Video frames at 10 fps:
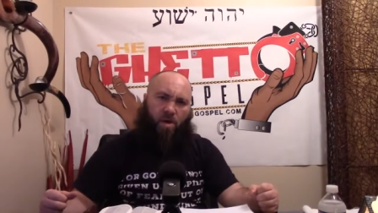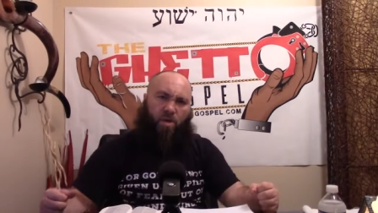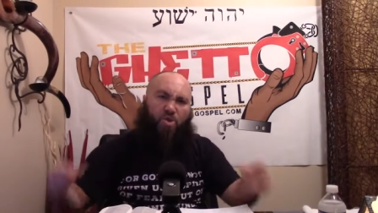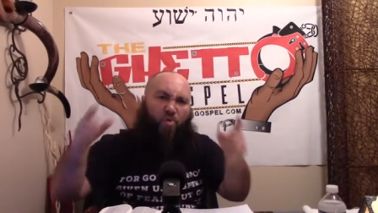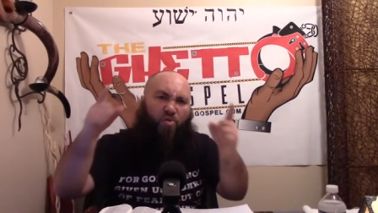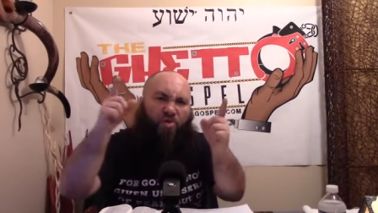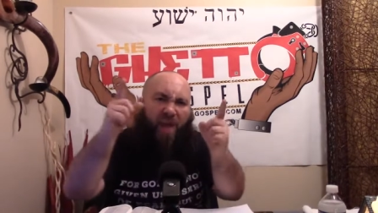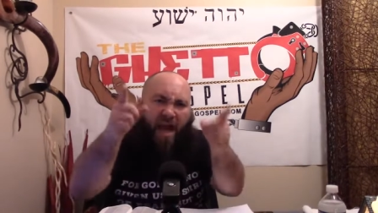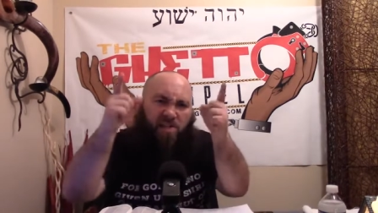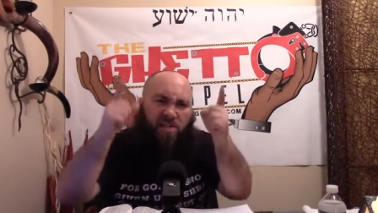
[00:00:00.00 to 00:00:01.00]
So
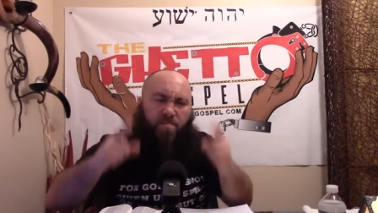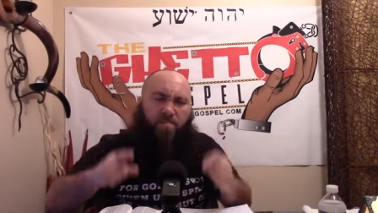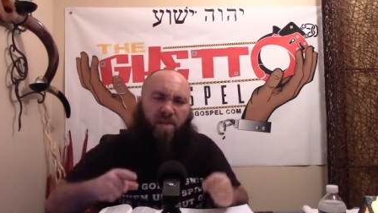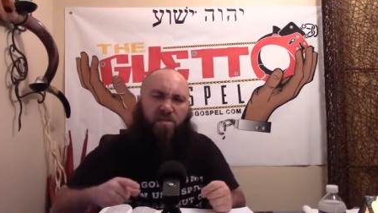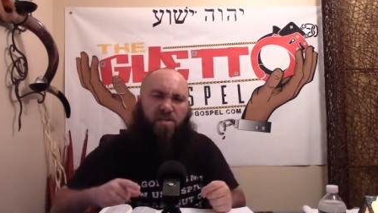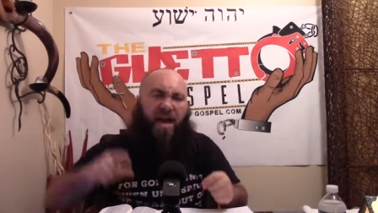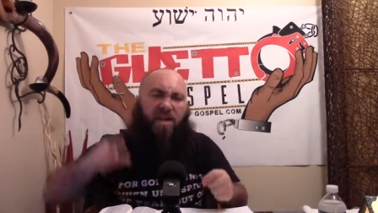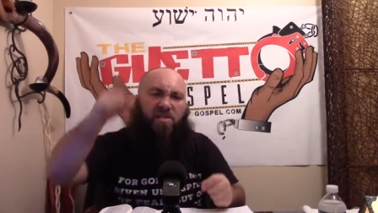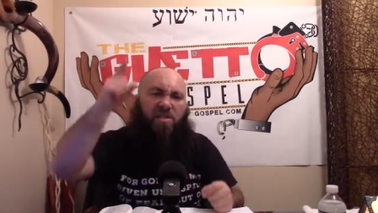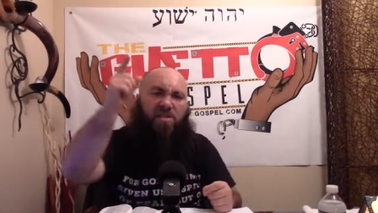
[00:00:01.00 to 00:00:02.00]
that's the miss,
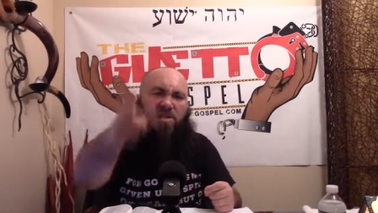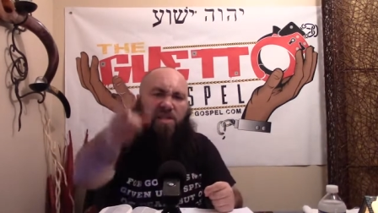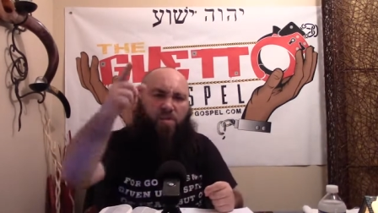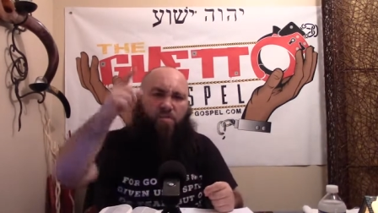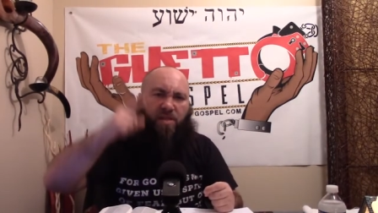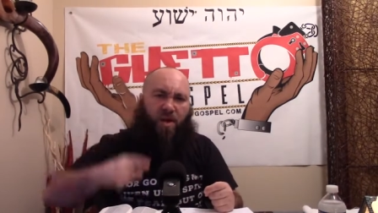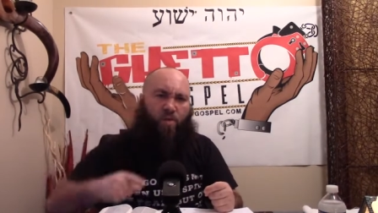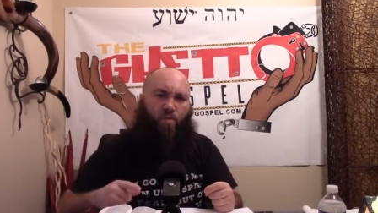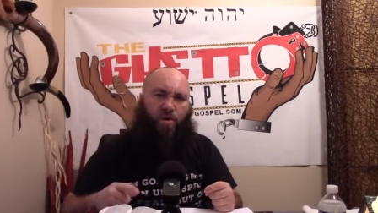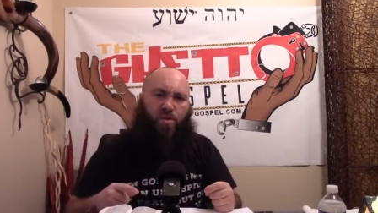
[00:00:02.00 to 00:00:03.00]
that's the secret they
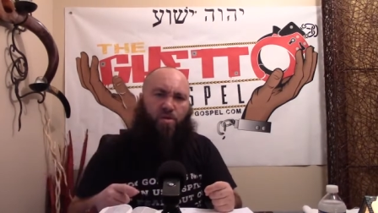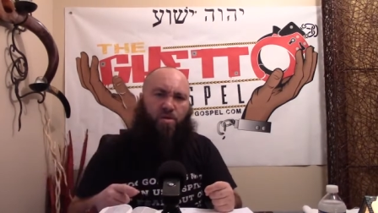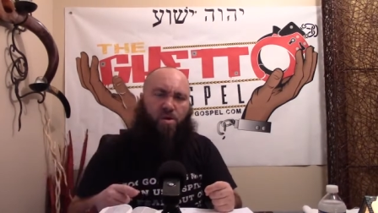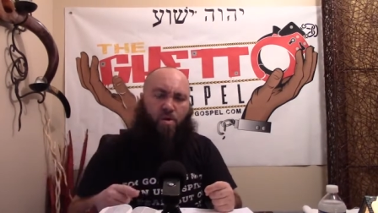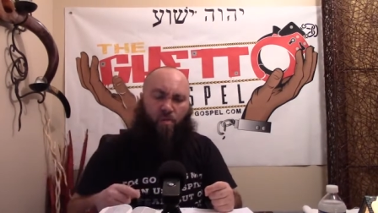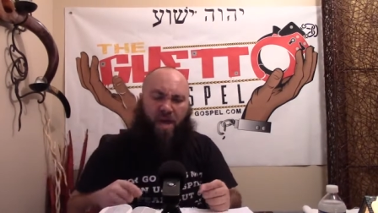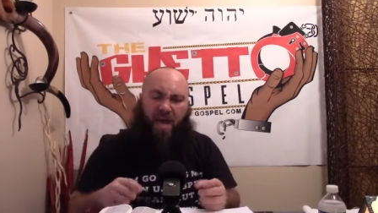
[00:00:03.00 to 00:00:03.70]
don't want you to know,